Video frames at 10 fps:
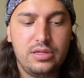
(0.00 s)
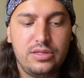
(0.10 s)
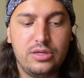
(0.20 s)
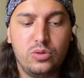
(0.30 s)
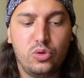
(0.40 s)

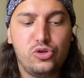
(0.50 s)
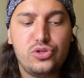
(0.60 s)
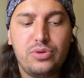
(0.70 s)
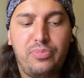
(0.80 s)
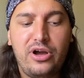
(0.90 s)

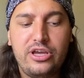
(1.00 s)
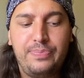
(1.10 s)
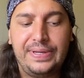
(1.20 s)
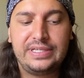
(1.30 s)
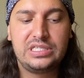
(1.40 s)

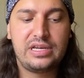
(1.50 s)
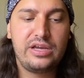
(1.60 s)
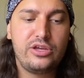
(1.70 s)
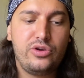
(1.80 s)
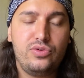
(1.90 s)
biopics that I
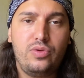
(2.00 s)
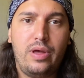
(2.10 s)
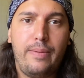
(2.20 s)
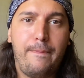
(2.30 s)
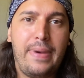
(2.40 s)
own
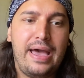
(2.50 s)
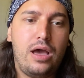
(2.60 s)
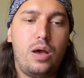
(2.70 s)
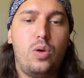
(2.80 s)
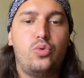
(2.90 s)

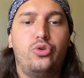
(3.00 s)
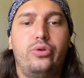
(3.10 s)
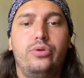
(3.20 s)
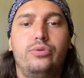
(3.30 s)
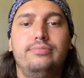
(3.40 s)
about
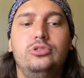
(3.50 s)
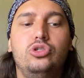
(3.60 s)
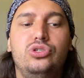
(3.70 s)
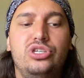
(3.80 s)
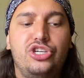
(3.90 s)

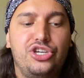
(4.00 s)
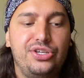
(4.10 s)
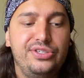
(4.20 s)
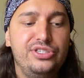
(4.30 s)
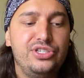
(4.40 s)

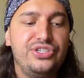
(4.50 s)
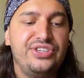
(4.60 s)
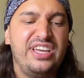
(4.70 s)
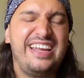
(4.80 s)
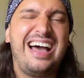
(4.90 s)
musicians
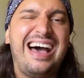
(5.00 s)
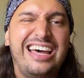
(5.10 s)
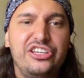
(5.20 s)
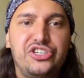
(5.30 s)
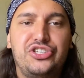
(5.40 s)
and
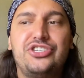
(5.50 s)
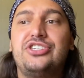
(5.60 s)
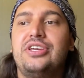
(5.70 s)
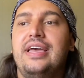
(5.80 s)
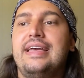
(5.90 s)

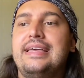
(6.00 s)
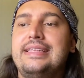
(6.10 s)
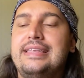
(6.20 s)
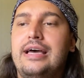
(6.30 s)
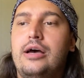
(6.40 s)
artists. And
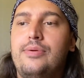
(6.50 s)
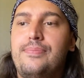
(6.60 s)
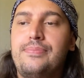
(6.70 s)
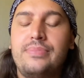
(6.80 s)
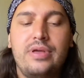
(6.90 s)
there